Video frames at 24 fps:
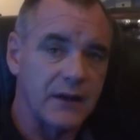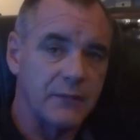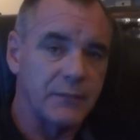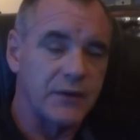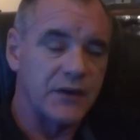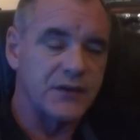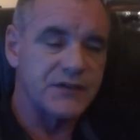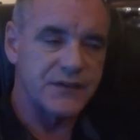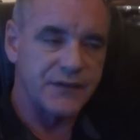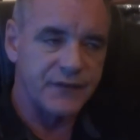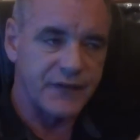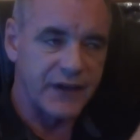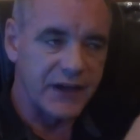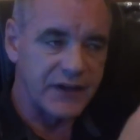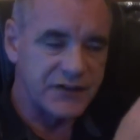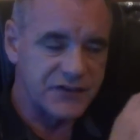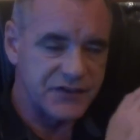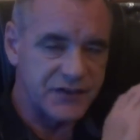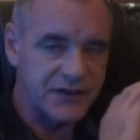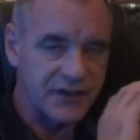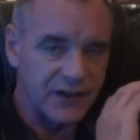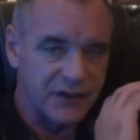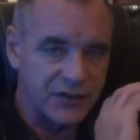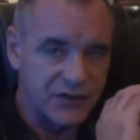because the
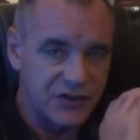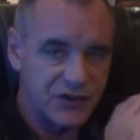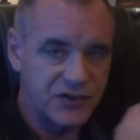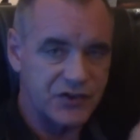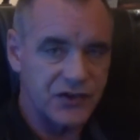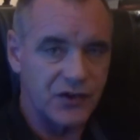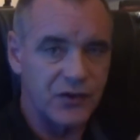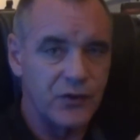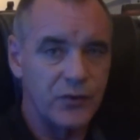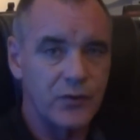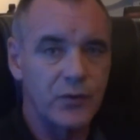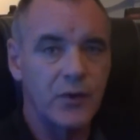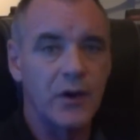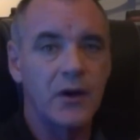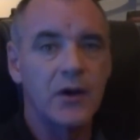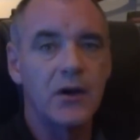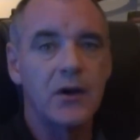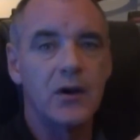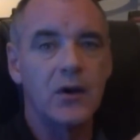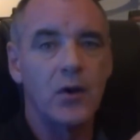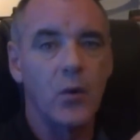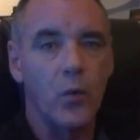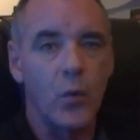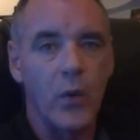fakes are done so
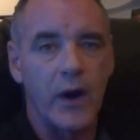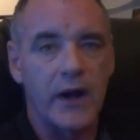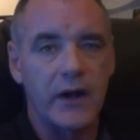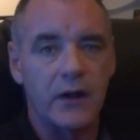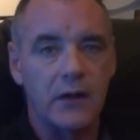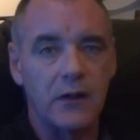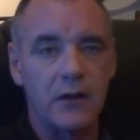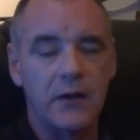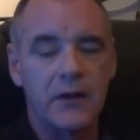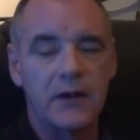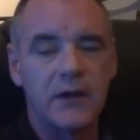well.